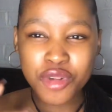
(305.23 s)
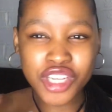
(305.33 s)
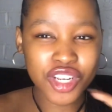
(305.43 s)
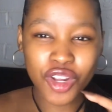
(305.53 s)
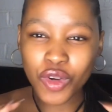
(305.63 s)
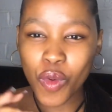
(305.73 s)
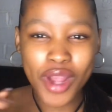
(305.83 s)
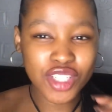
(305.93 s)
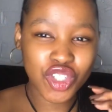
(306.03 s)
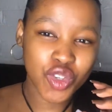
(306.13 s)
really not
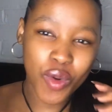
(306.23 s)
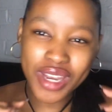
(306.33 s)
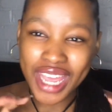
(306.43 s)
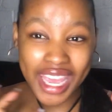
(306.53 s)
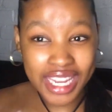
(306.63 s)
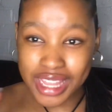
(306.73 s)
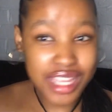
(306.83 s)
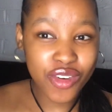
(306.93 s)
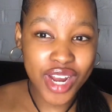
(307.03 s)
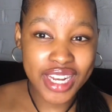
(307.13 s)
quite sure on
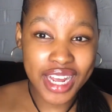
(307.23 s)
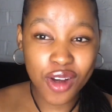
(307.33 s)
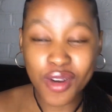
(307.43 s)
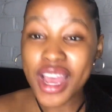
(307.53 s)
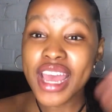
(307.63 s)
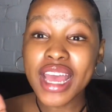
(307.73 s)
anything right now,